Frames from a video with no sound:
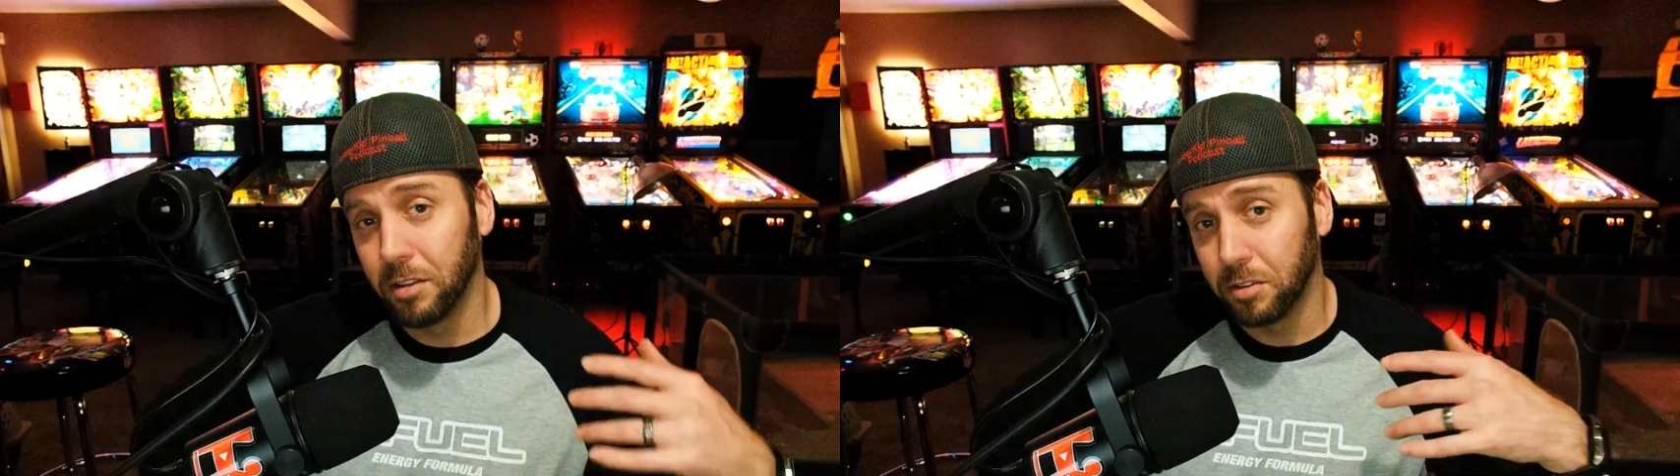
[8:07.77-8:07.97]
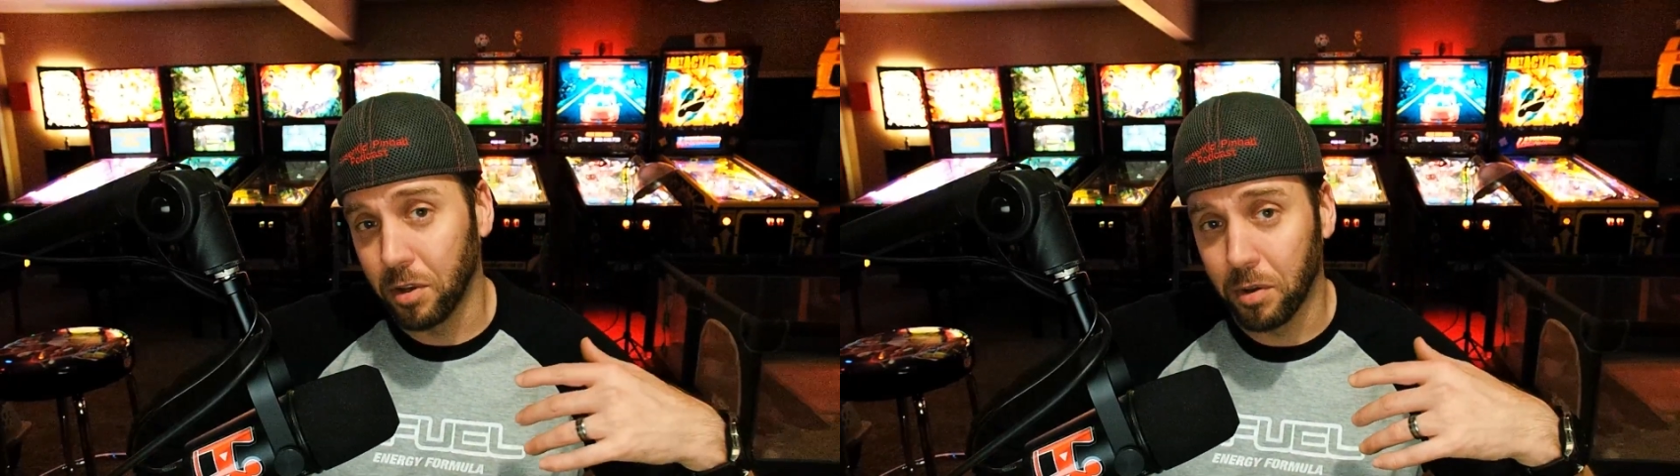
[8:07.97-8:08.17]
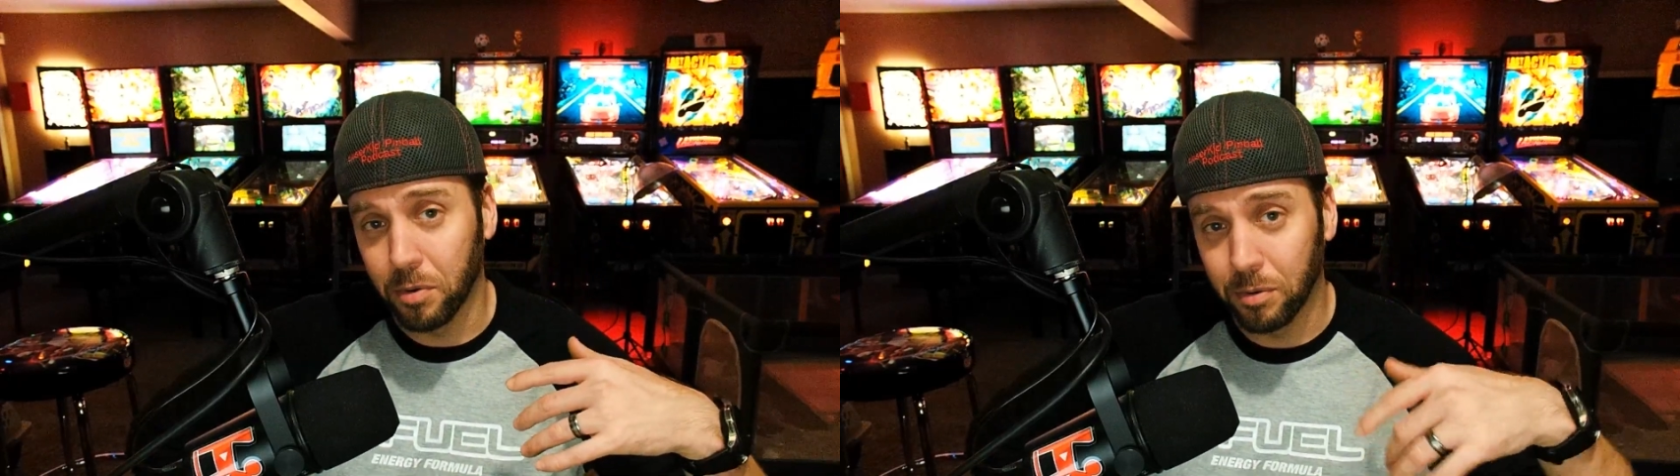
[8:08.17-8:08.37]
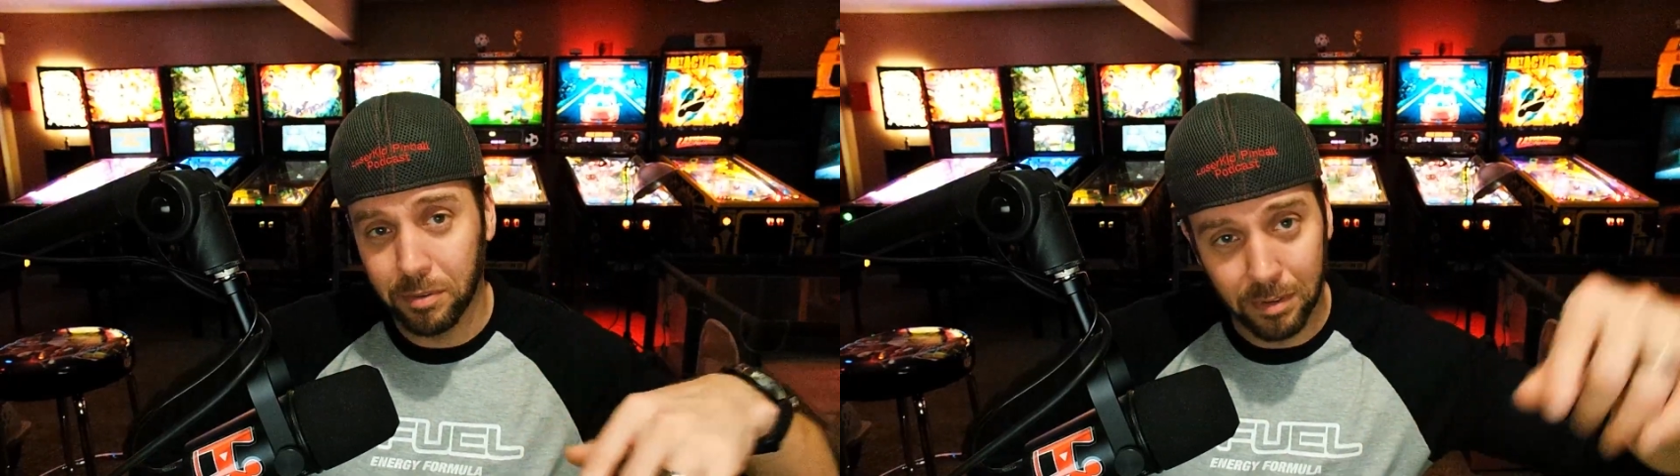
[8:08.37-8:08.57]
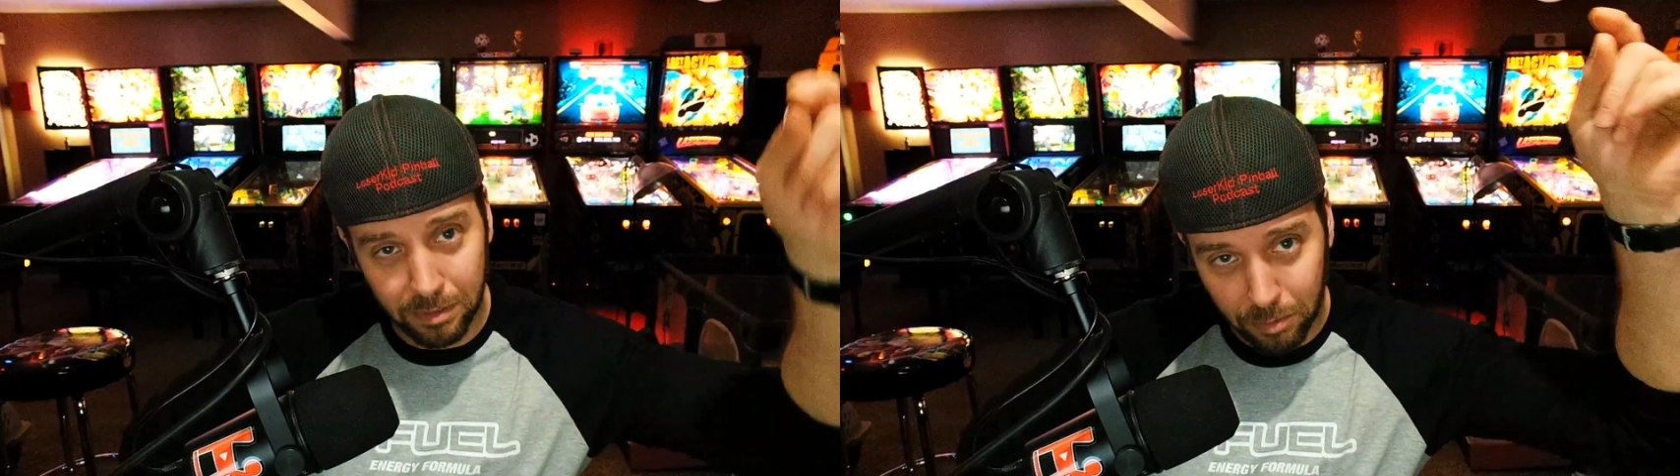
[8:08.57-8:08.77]
So
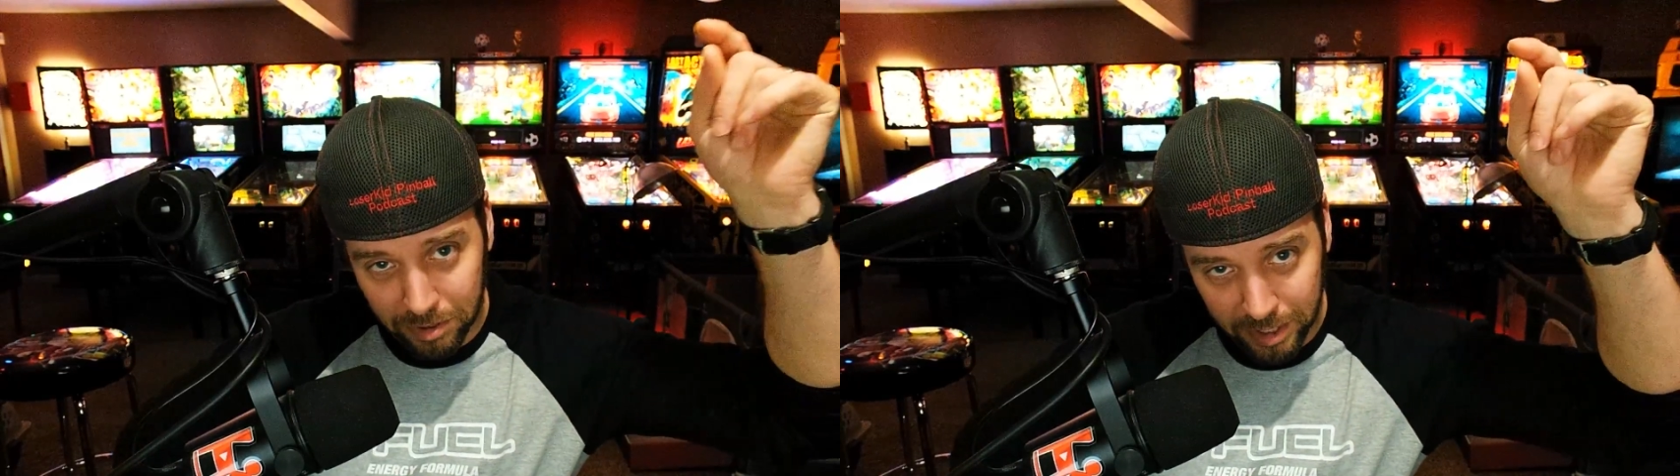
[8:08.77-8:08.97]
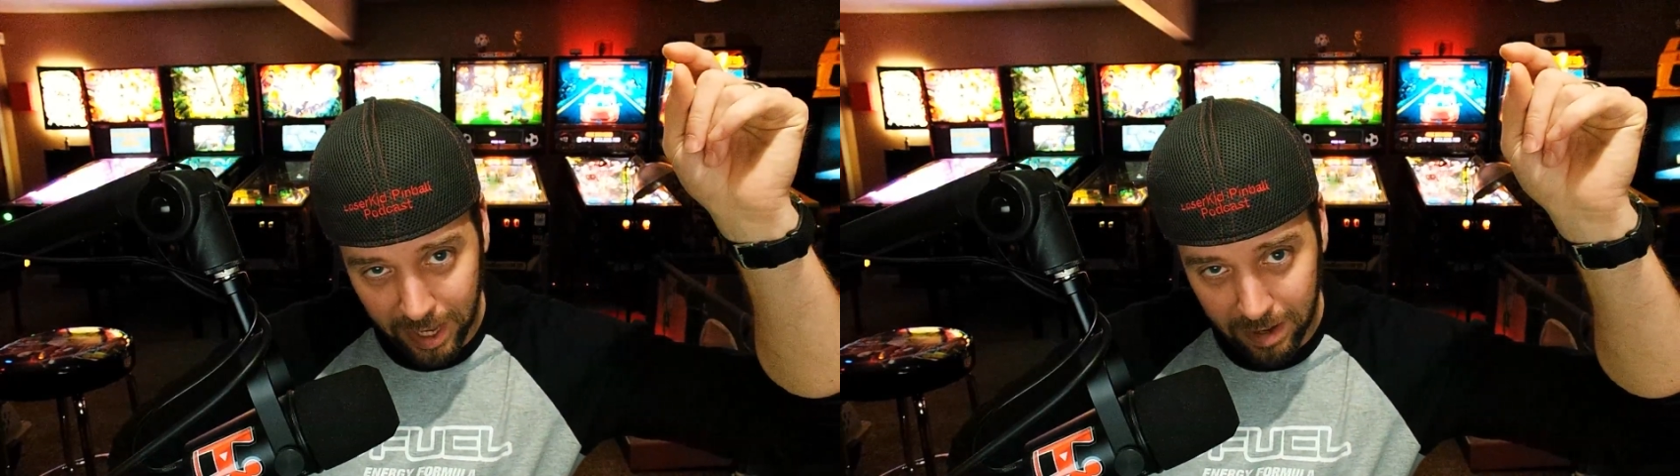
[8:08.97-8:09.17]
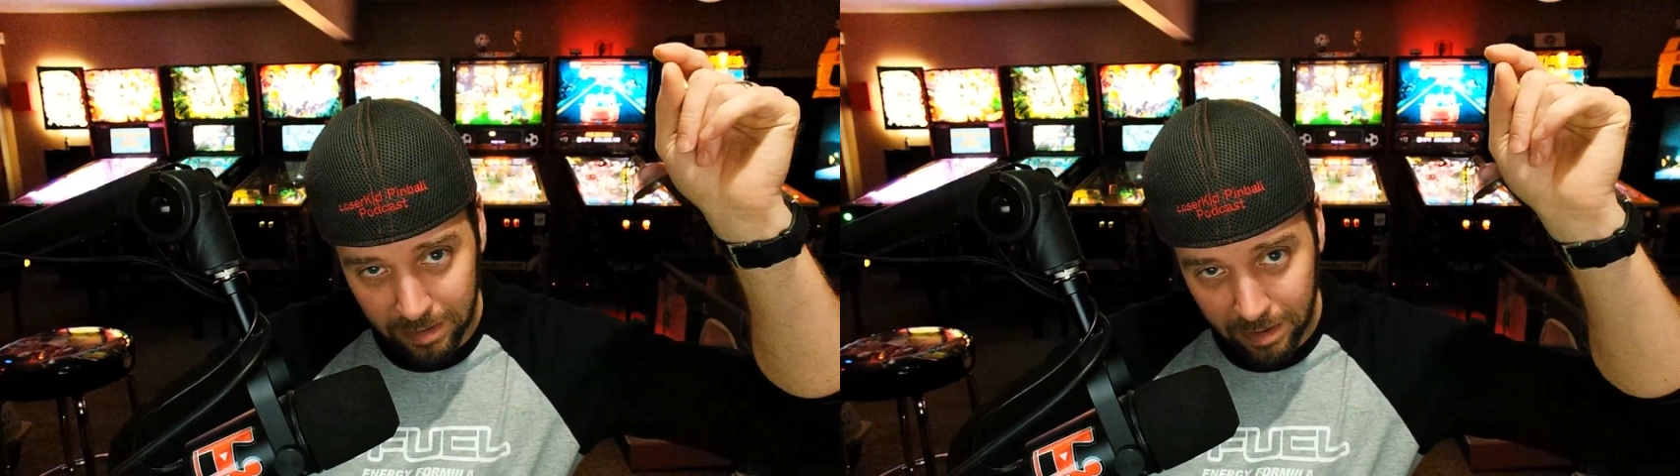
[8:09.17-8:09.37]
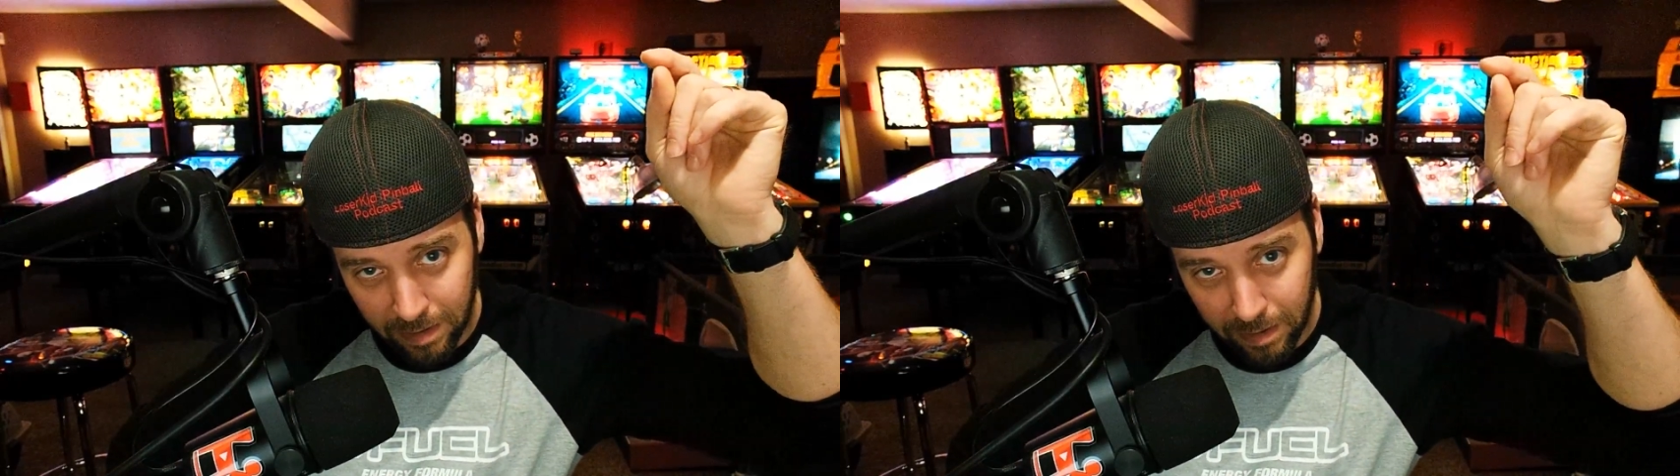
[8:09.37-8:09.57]
once again,